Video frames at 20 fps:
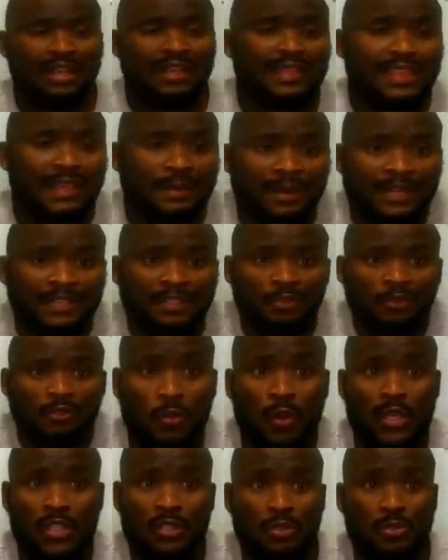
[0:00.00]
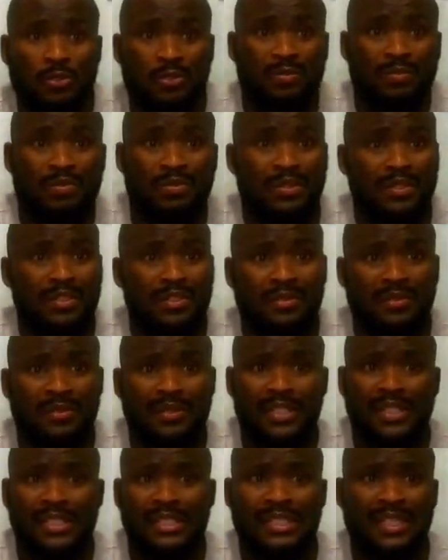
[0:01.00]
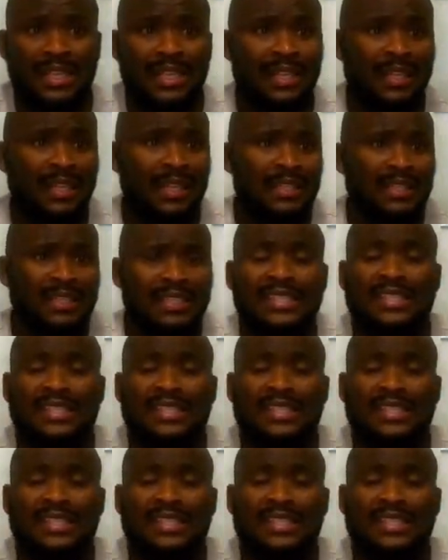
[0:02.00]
they might not want you to put you in a